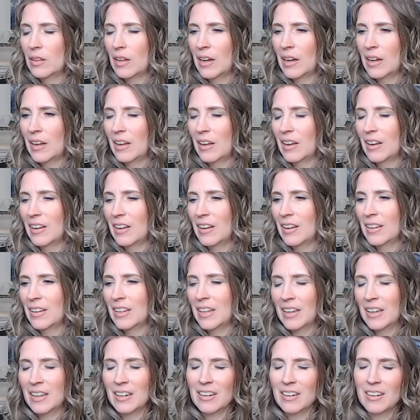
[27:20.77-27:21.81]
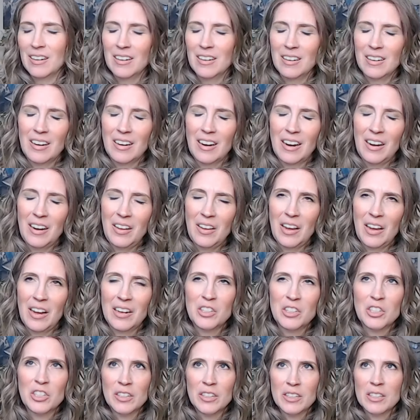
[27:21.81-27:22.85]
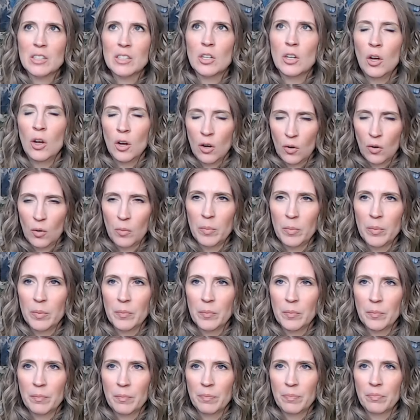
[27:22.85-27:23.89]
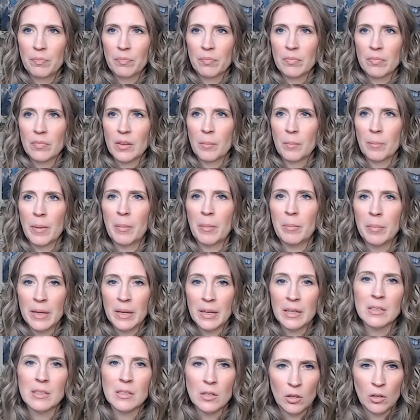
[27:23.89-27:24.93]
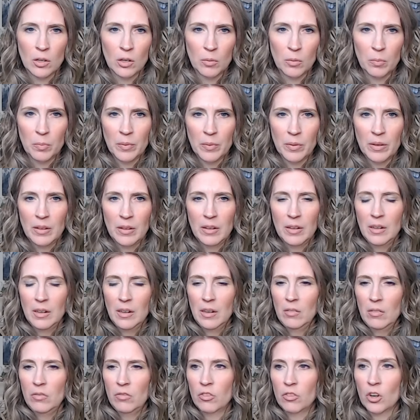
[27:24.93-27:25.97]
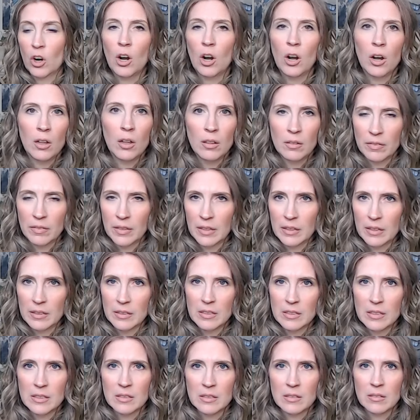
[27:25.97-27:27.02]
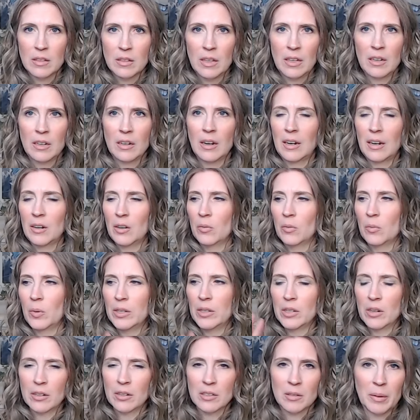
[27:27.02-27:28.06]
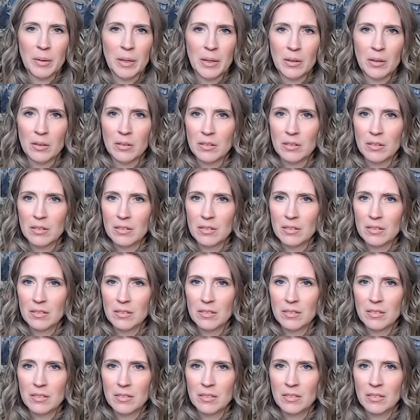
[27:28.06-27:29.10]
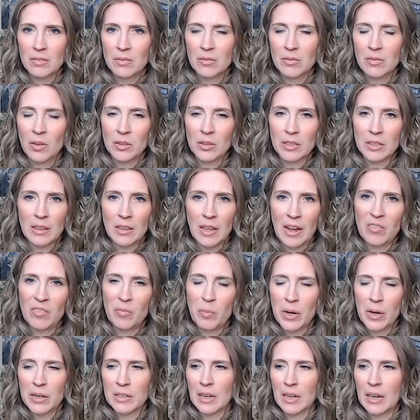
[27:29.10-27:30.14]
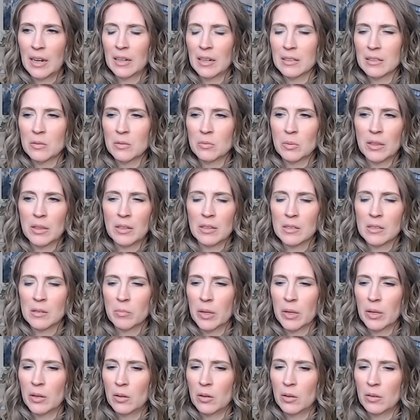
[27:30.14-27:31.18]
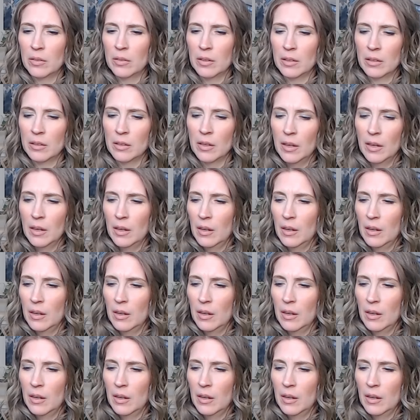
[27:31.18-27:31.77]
I again, I, I just hope, my biggest hope for all of this, and I, we talked about on the live podcast with Isabel the